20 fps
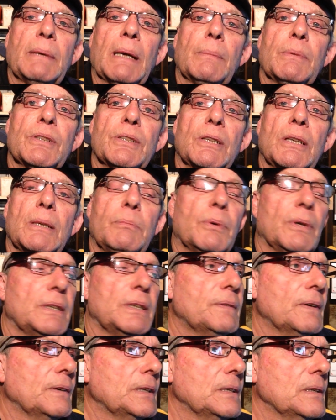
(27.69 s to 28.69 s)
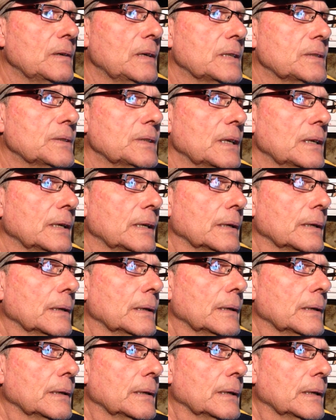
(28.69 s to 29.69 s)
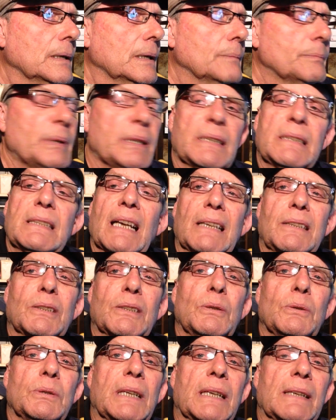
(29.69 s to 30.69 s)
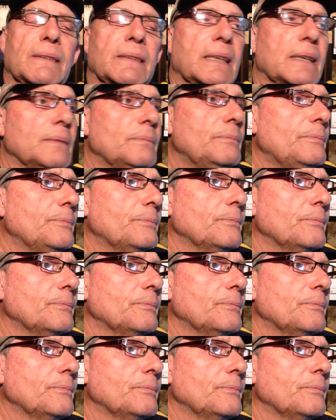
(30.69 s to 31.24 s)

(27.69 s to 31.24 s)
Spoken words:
came a sea breeze, very nice. But it started to cool down now.